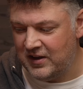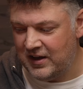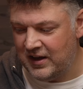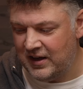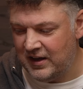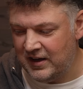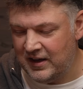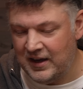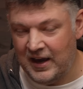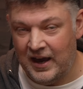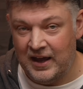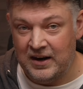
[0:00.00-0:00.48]
a
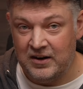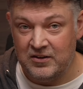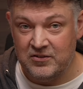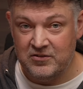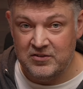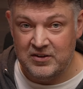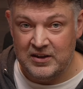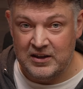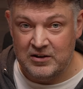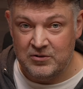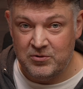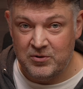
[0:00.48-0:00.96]
Canon
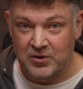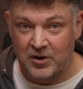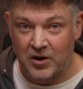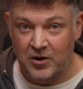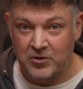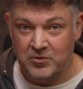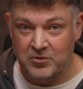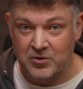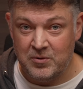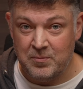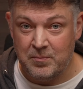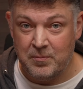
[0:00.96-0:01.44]

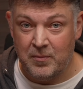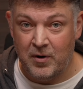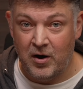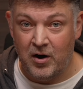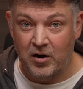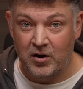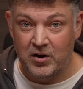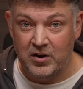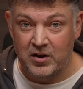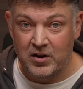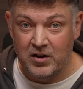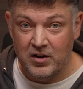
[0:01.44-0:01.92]

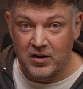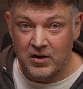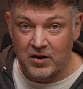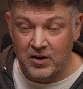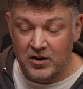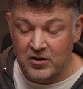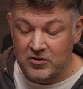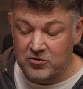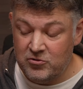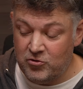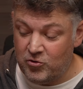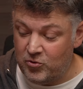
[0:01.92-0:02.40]

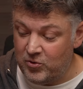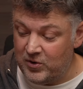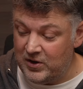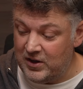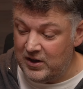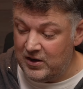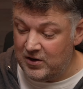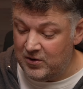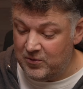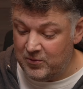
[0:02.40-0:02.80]
C300MKiii